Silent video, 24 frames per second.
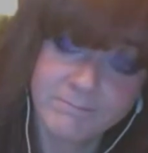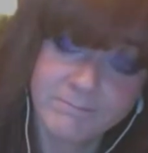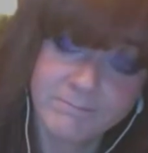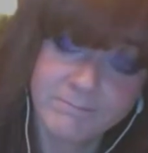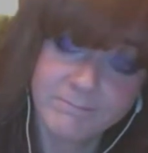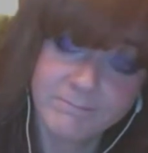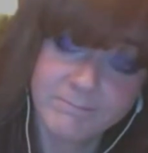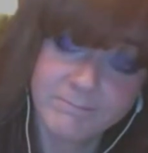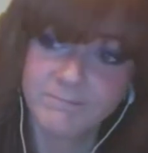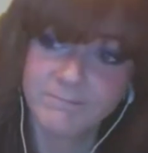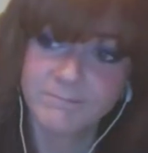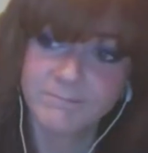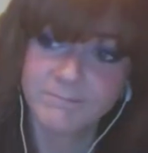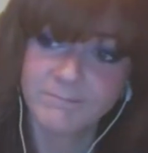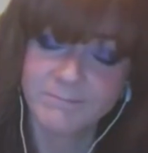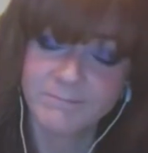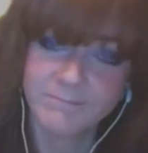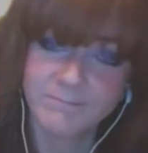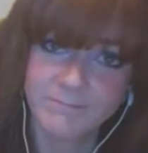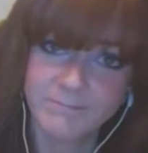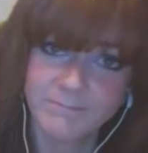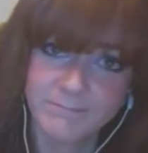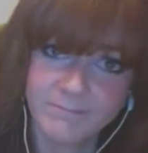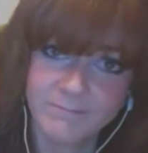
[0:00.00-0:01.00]

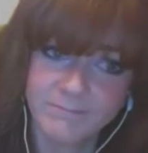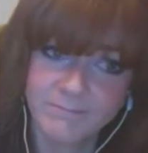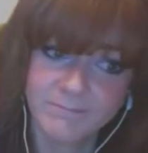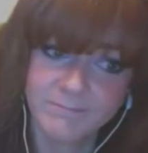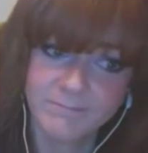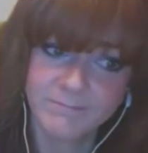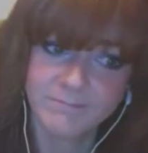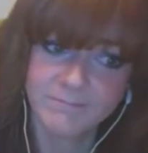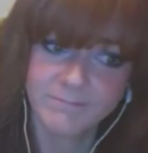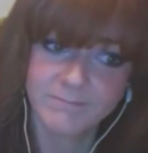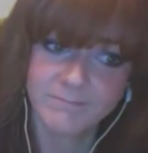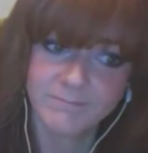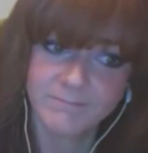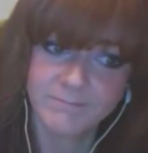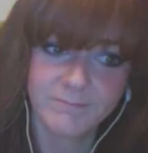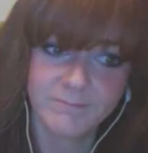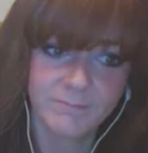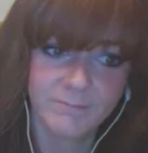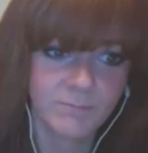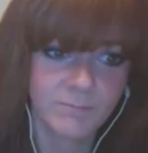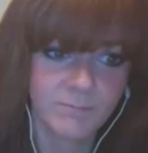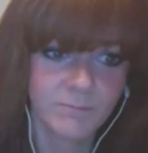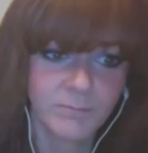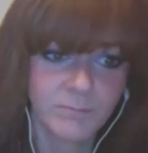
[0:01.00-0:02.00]

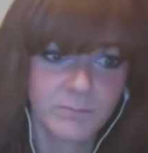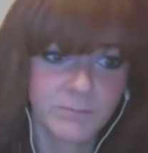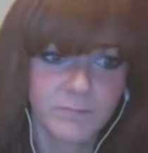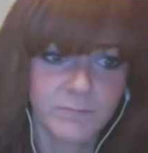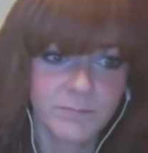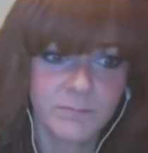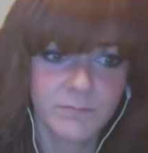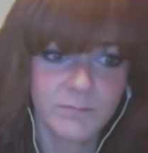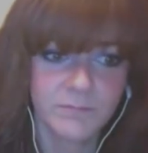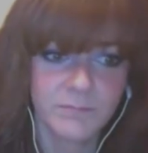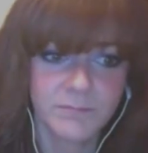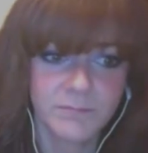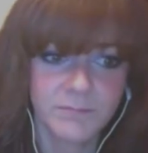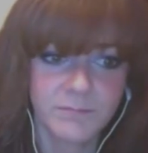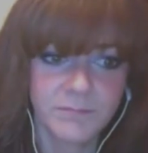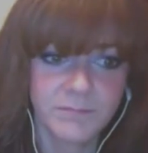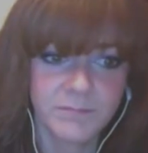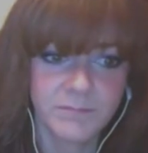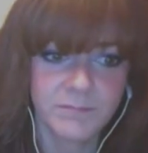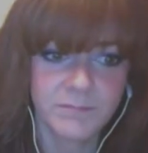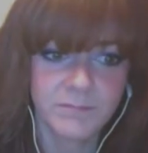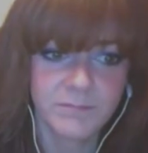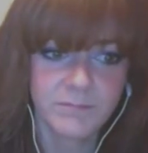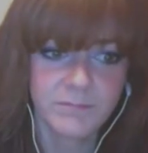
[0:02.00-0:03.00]

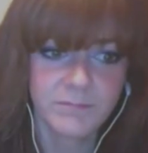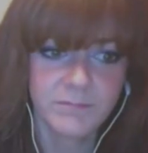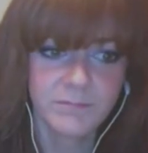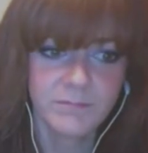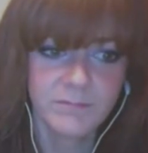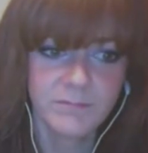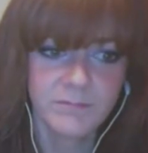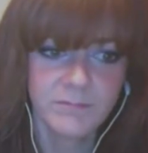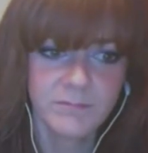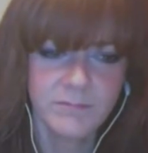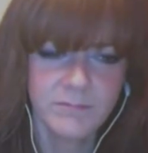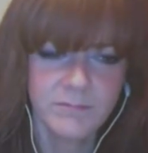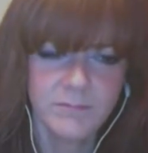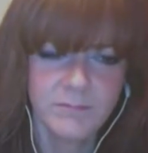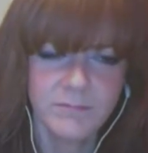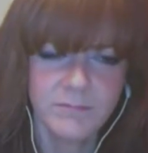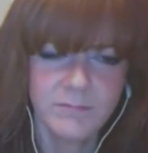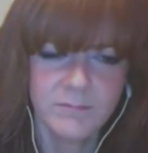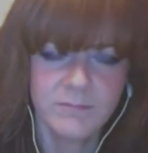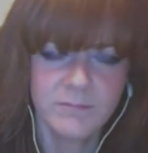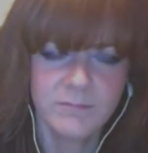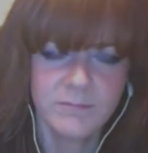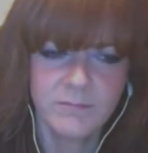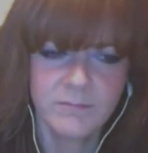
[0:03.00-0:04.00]

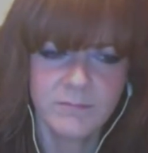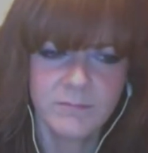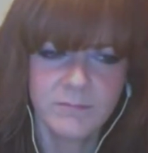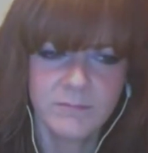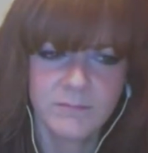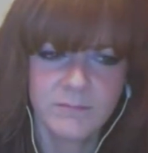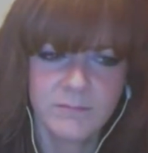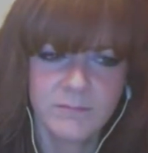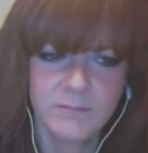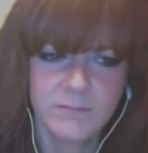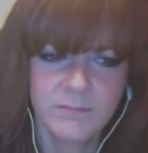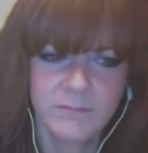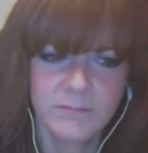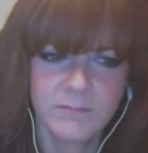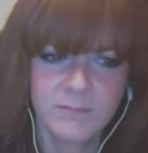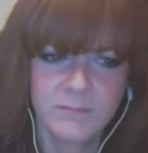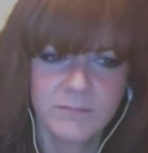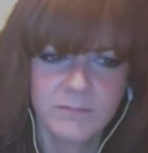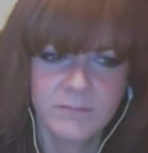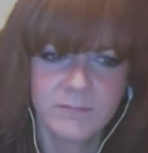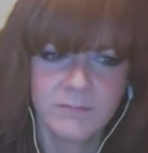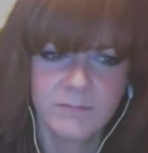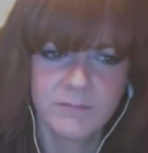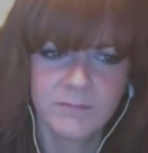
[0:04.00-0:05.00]

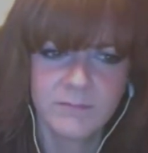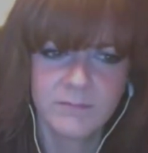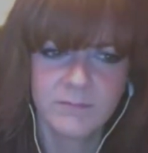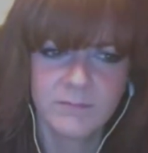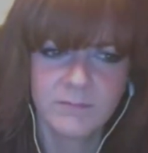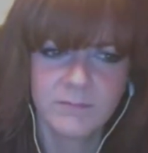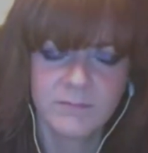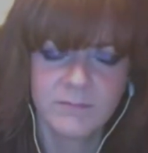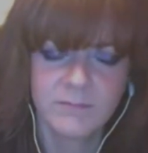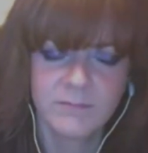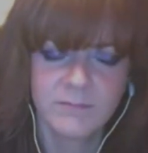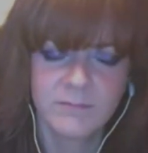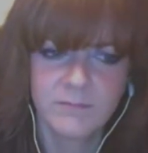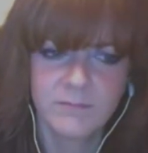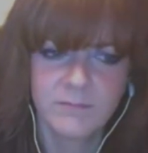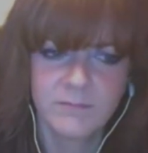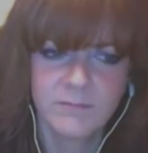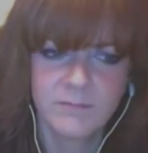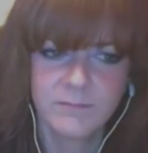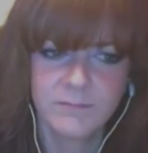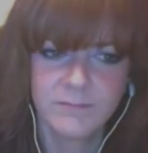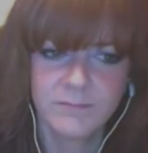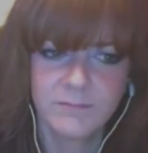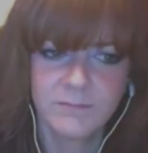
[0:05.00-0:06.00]

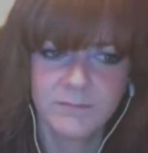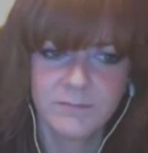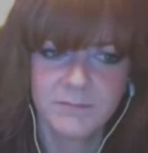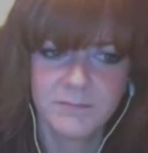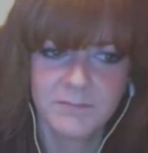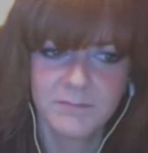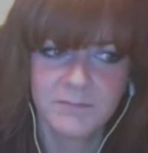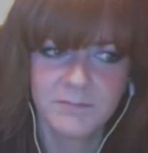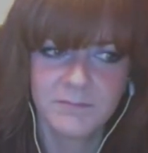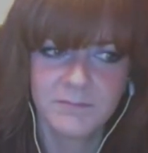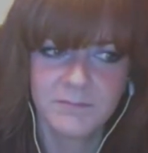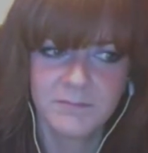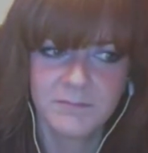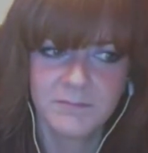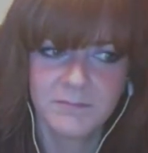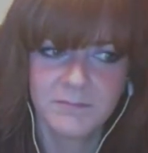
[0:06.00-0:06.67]
(not speaking)